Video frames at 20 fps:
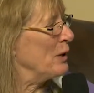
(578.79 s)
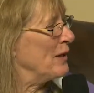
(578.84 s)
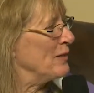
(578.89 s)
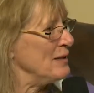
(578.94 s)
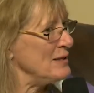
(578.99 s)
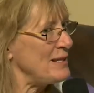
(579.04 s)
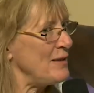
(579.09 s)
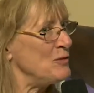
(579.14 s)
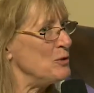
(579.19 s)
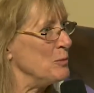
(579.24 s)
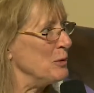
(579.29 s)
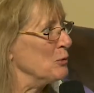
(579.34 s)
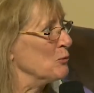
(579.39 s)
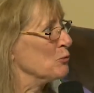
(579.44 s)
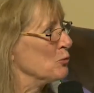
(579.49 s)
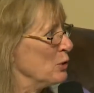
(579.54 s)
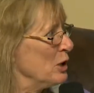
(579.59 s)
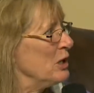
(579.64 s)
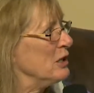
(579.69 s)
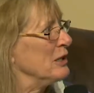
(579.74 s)
And these have to be
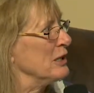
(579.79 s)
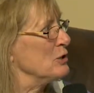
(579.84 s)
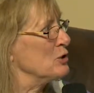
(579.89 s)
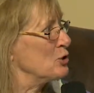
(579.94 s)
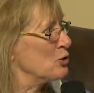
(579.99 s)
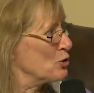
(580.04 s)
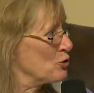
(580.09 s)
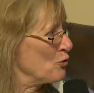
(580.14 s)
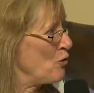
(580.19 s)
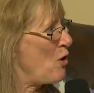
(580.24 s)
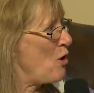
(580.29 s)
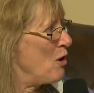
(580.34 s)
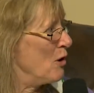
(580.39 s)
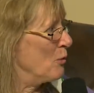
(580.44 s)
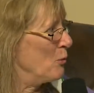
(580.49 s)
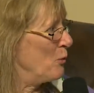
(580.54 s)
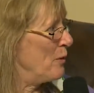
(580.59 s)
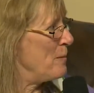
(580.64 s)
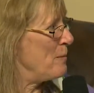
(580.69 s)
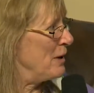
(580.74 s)
really
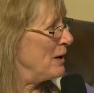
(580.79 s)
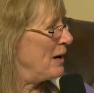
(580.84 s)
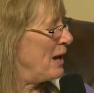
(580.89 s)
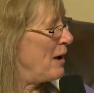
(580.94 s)
strong women.